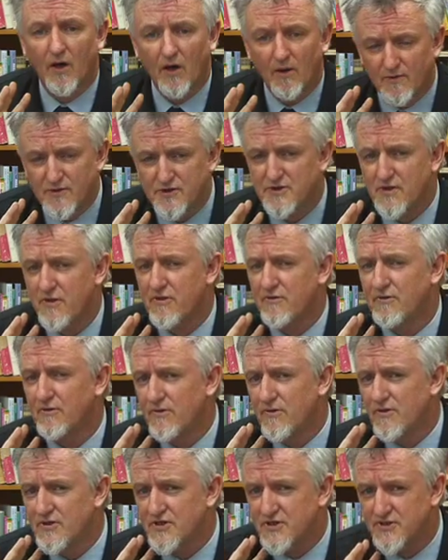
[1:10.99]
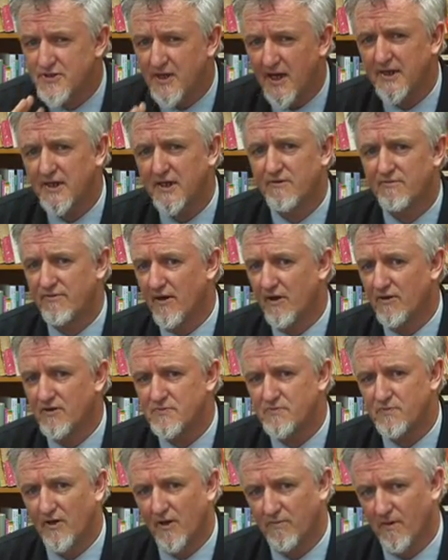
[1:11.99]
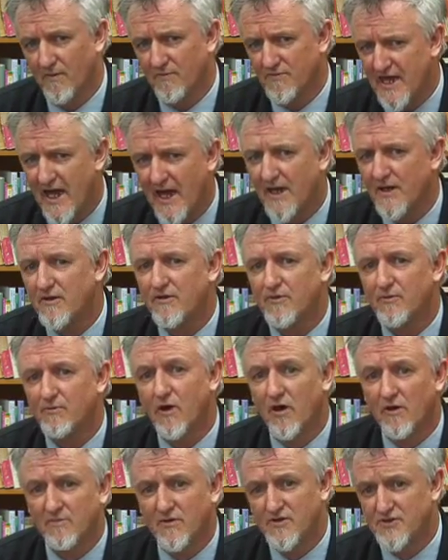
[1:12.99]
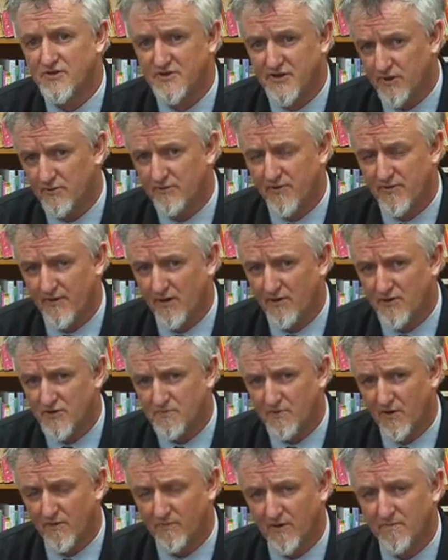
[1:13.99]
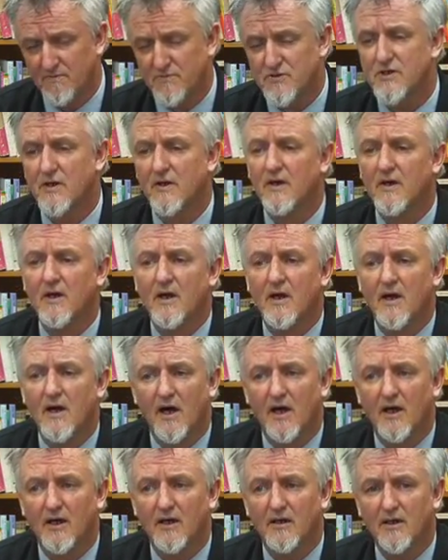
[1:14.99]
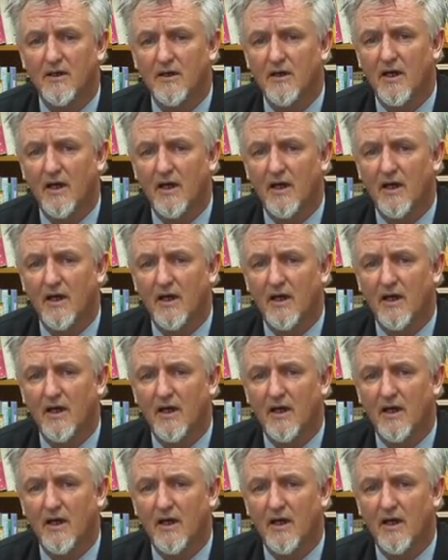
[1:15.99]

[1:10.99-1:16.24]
It was through the study of those problems, how did the Romans deal with those problems, and